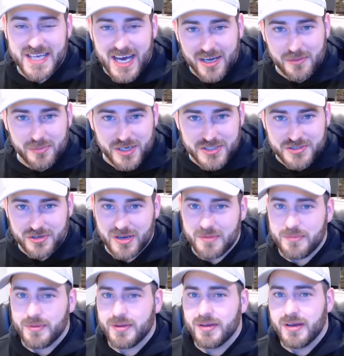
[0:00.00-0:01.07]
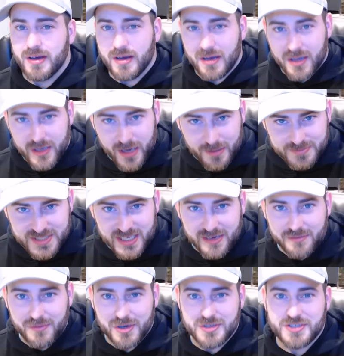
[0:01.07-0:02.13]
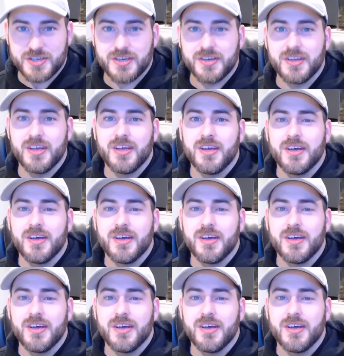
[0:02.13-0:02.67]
how to breed shrimp, an updated version.